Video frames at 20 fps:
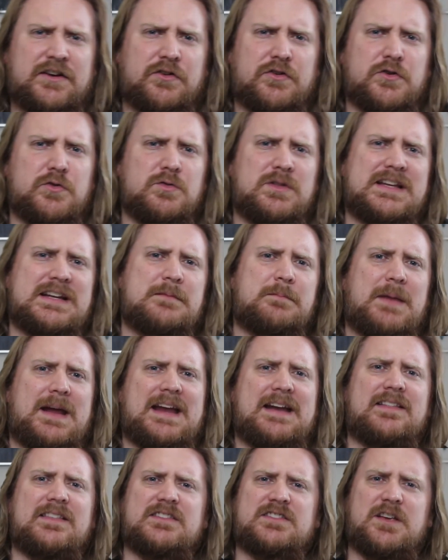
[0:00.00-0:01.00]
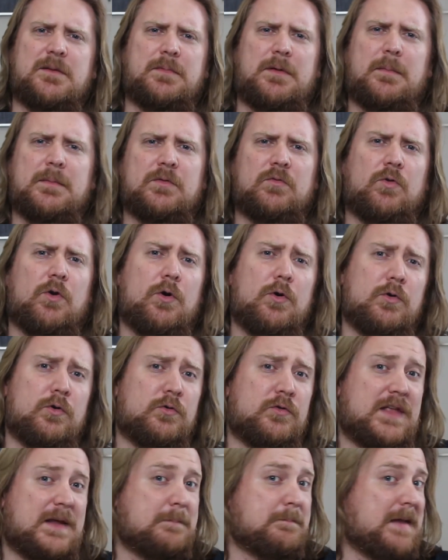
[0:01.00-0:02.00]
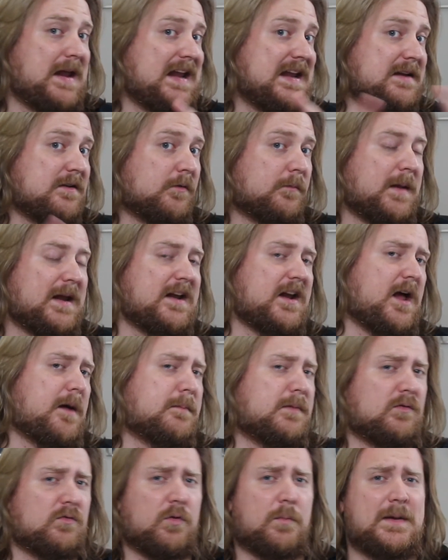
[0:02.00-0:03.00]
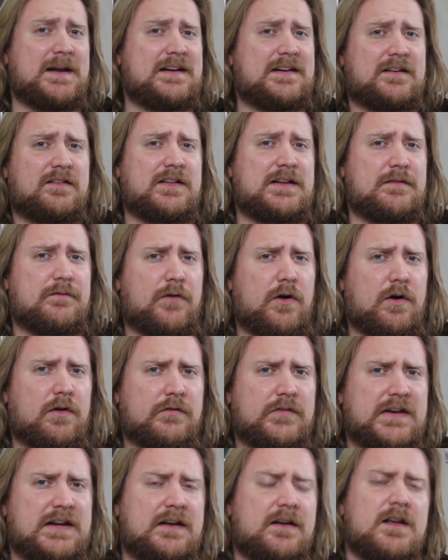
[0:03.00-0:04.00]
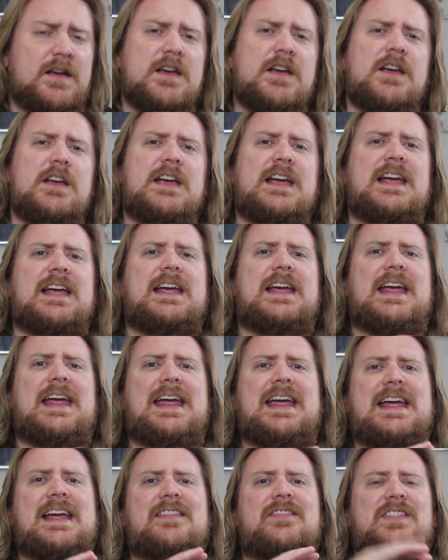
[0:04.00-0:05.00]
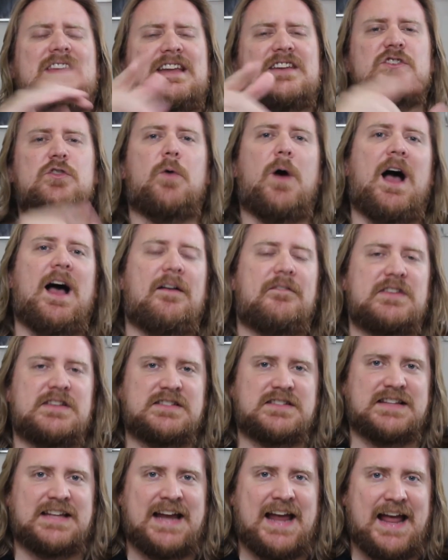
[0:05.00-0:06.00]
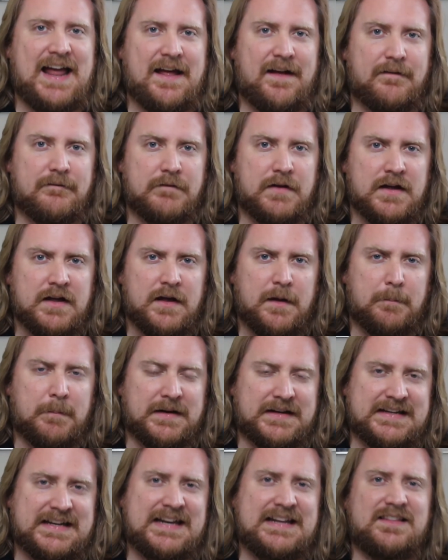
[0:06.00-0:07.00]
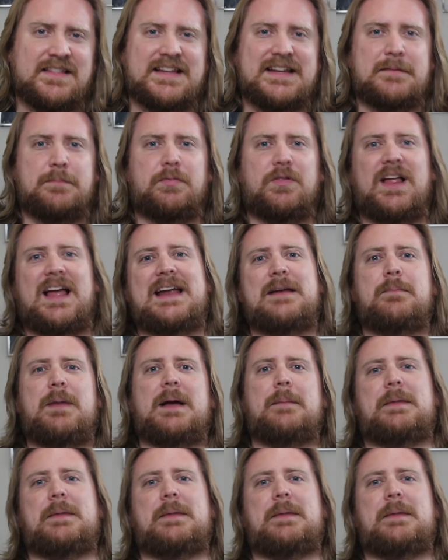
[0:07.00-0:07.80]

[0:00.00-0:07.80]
her new leading man in this upcoming role, who they may or may not be romantically involved in. And then you obviously have McKinley, played by